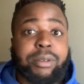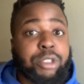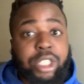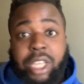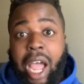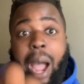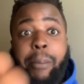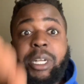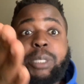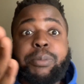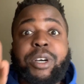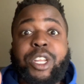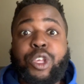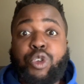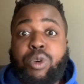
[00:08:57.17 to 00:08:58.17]
just how much
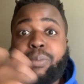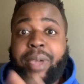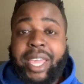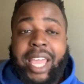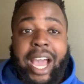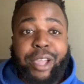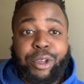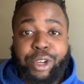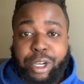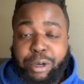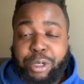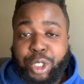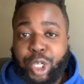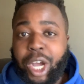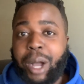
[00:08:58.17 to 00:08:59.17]
money you make at your
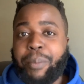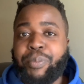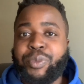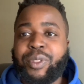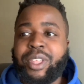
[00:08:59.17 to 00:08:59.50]
current job.